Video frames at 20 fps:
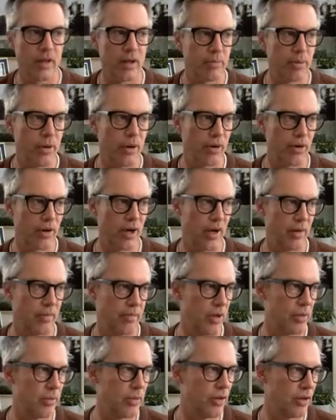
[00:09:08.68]
program,
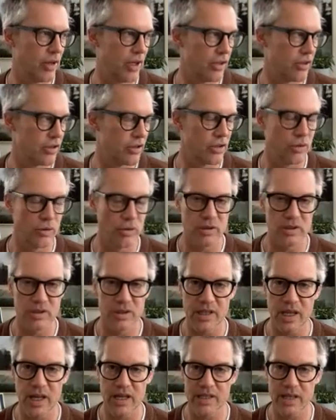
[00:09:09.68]
Community in Schools,
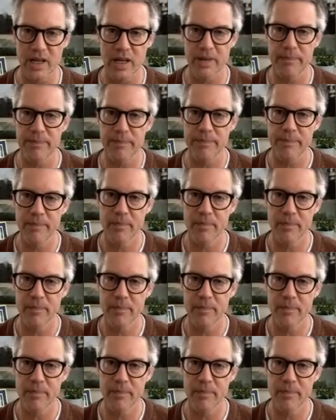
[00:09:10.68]
at that time,